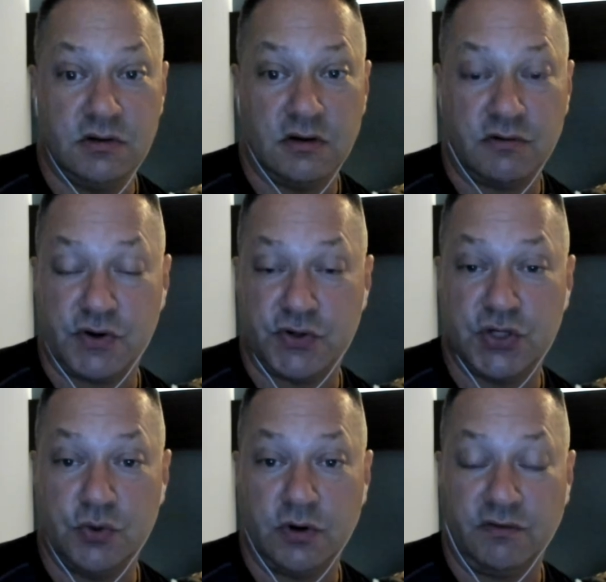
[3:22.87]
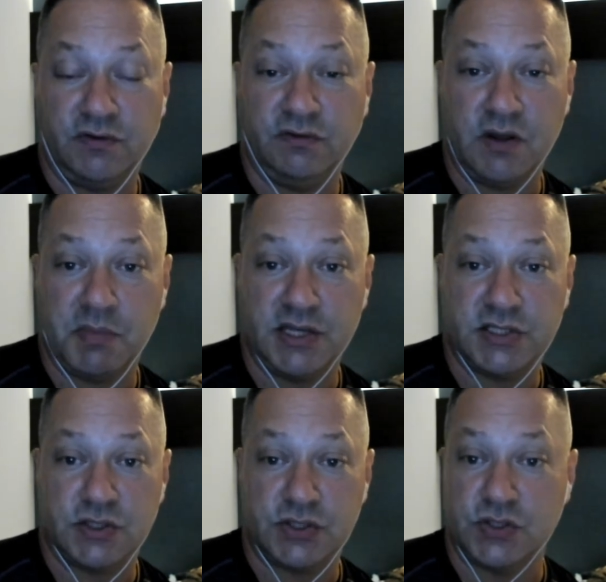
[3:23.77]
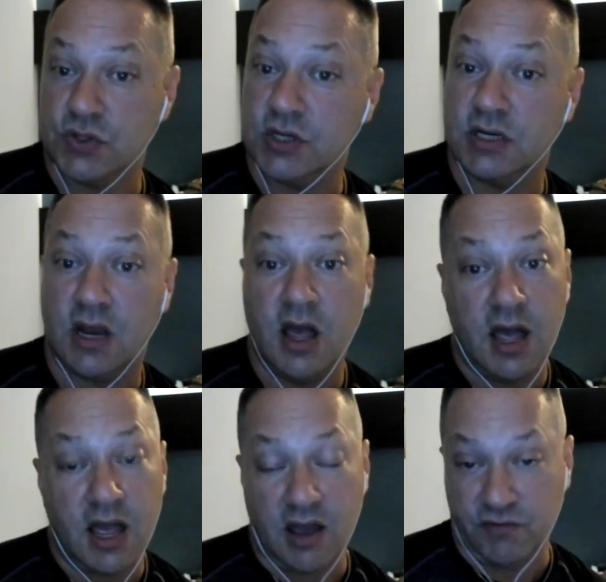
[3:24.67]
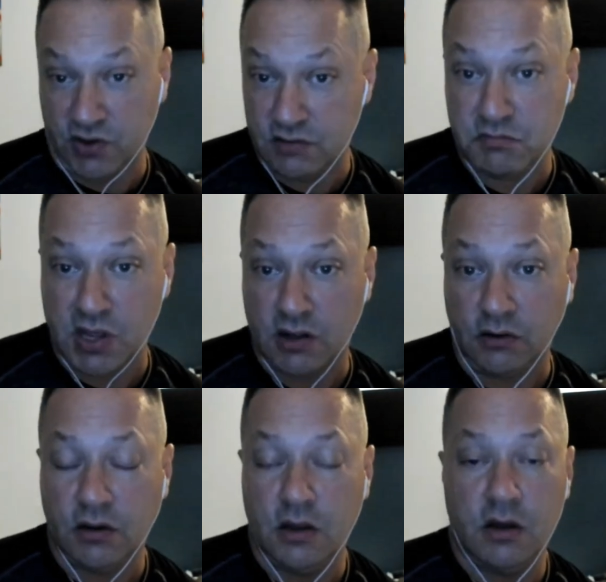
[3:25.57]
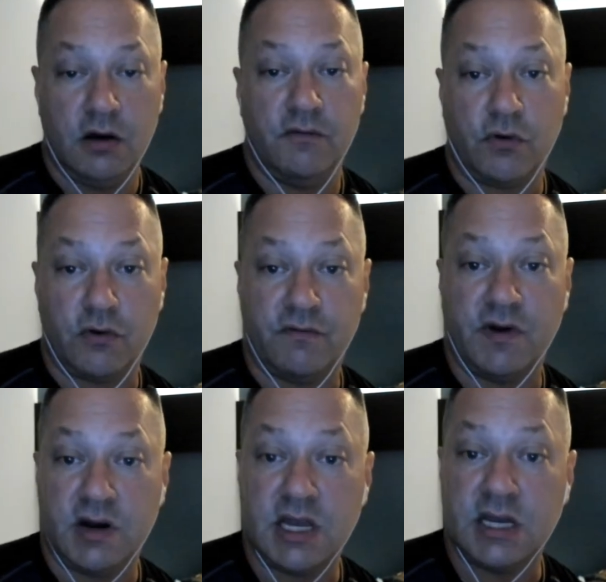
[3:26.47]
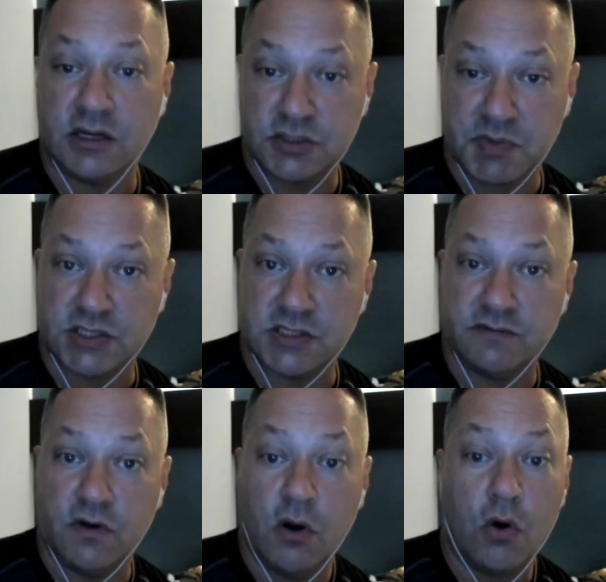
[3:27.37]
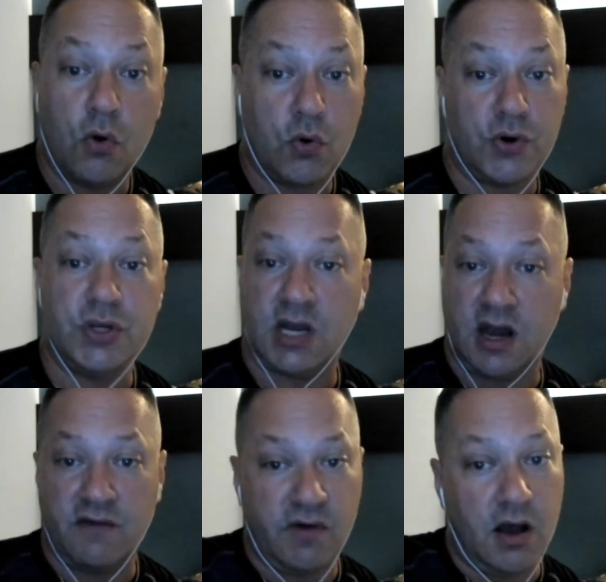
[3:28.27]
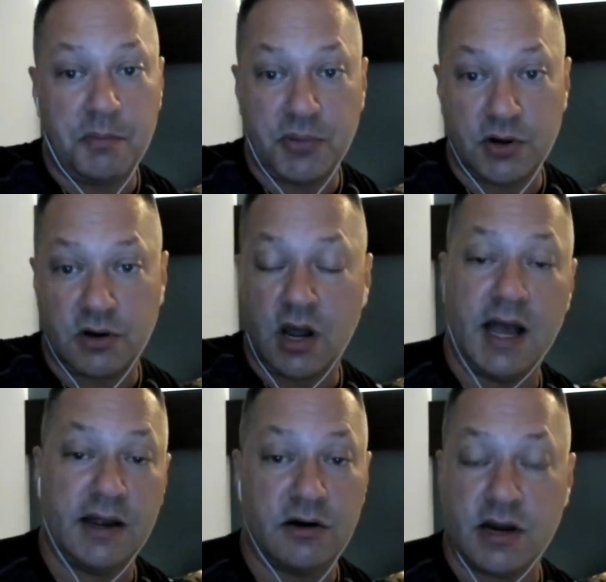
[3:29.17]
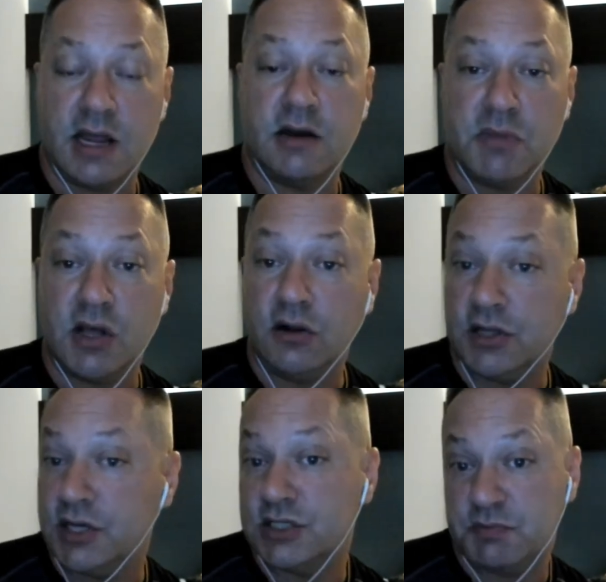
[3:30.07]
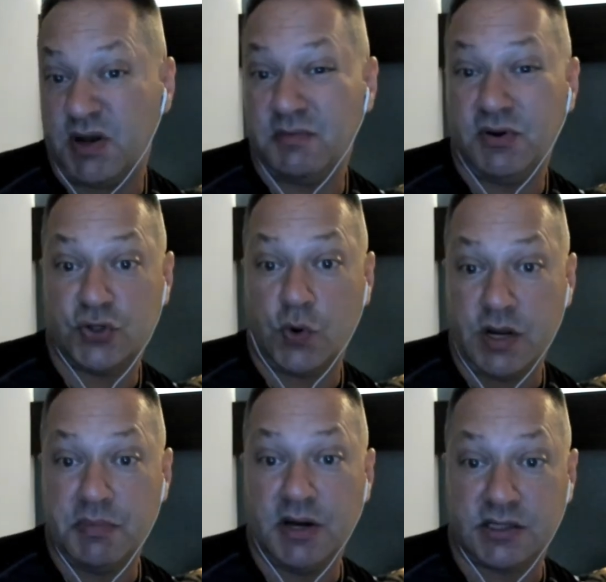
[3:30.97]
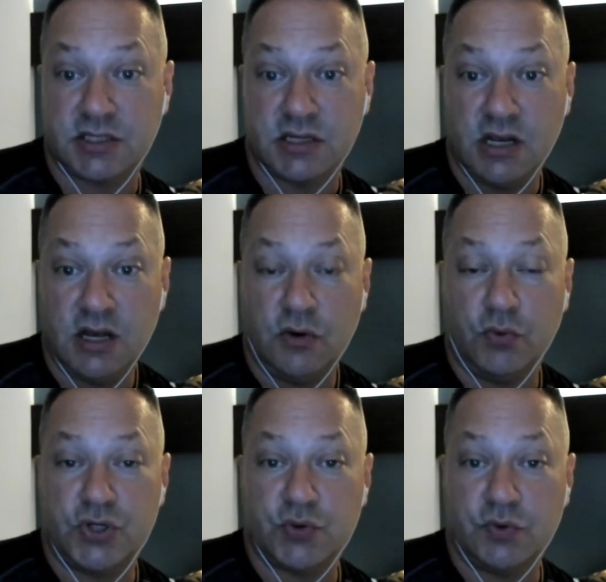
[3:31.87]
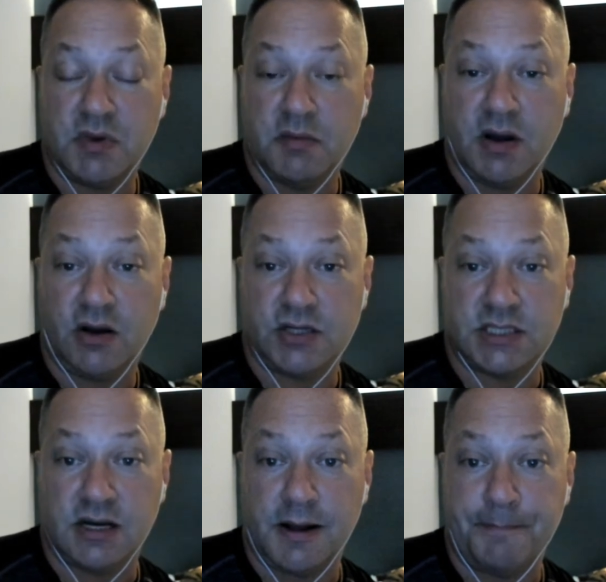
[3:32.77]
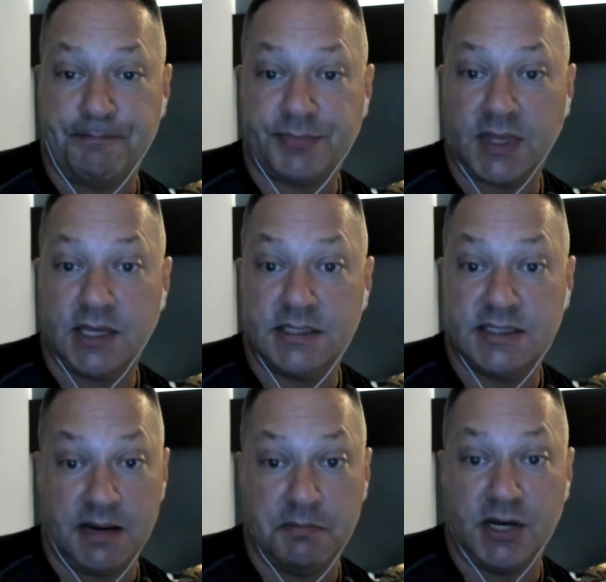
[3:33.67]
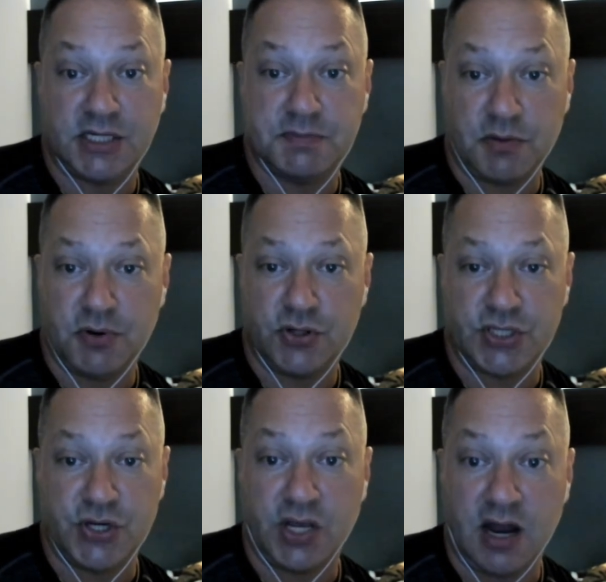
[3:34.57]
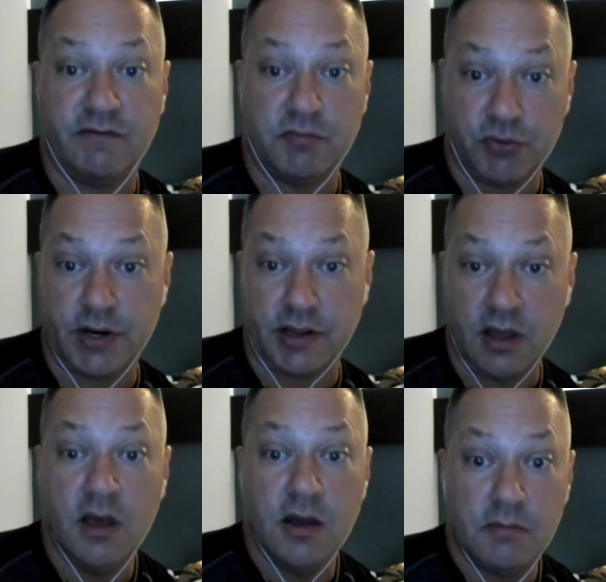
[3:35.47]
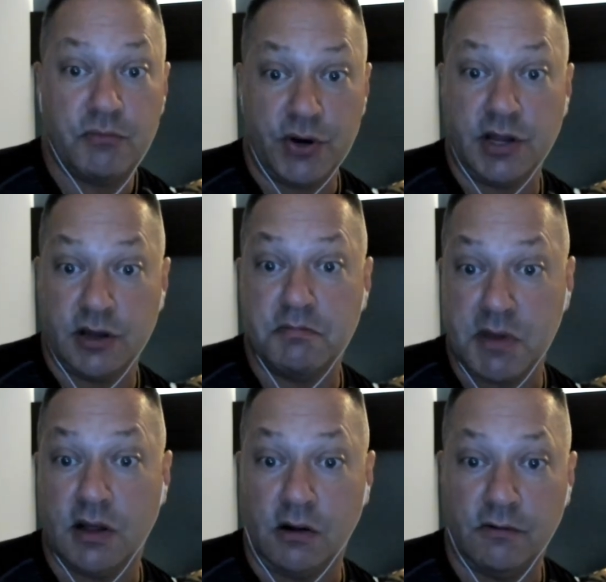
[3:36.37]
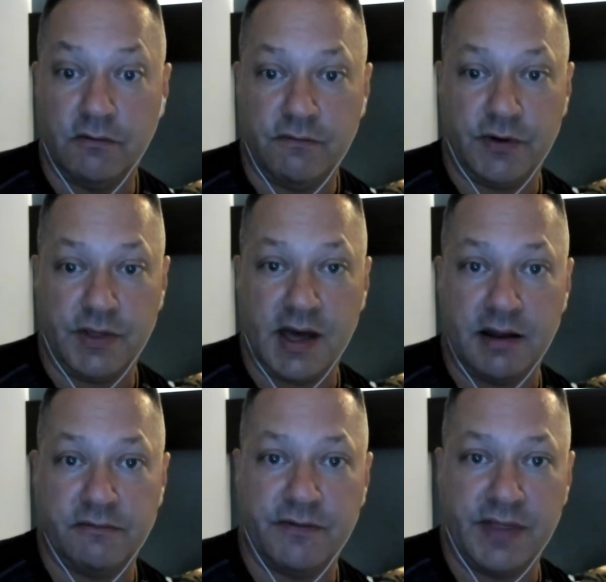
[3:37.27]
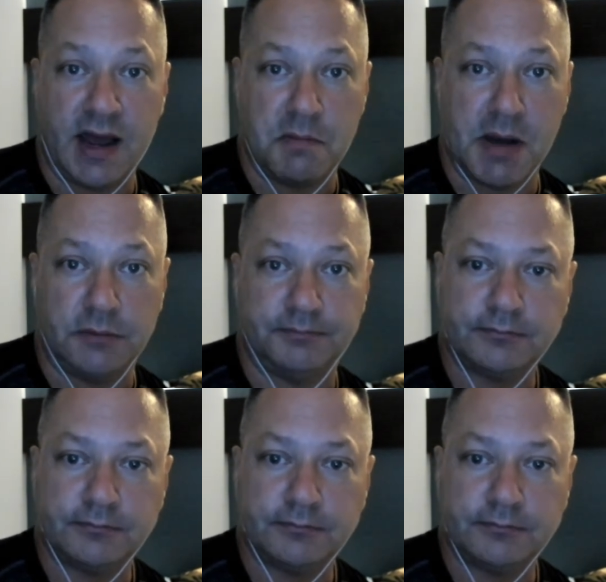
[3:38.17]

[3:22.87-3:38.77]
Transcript: around 250 pesos. So you can have a good meal for very inexpensive, or you can have an higher end meal and spend about $20, which would be about $10 per person. You can have a pretty good meal for that amount.